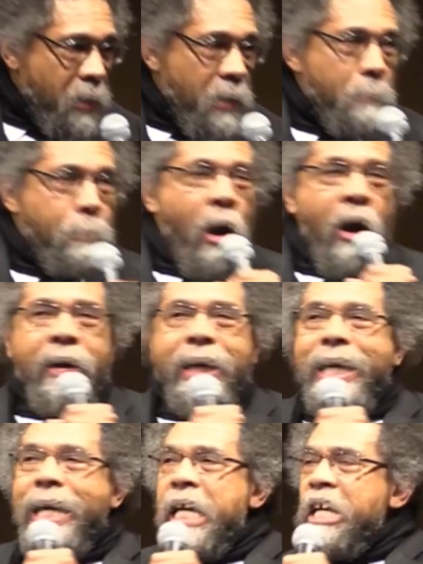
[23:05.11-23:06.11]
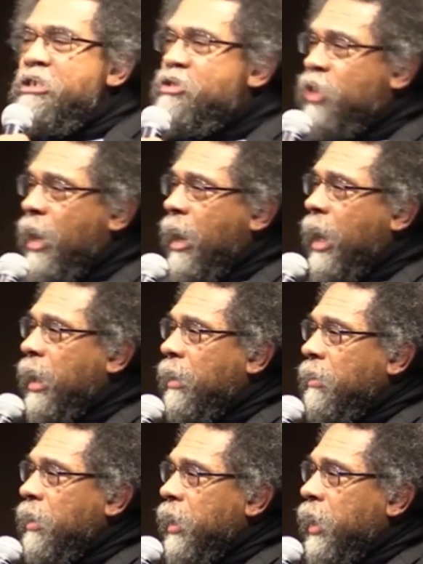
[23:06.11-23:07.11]
parrhesia
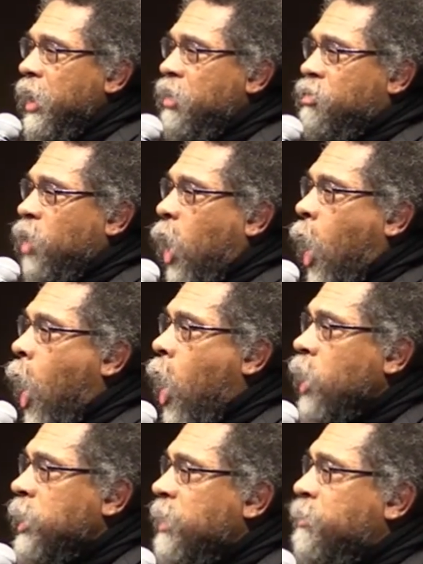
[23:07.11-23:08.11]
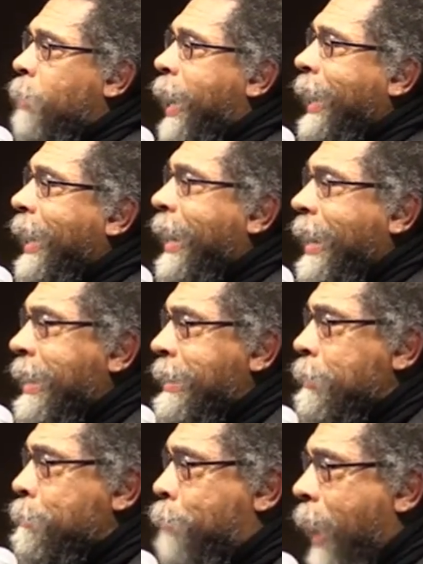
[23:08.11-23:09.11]
is the cause of my
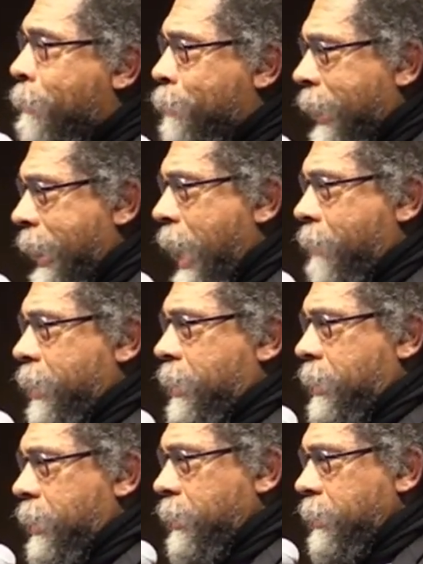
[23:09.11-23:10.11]
unpopularity.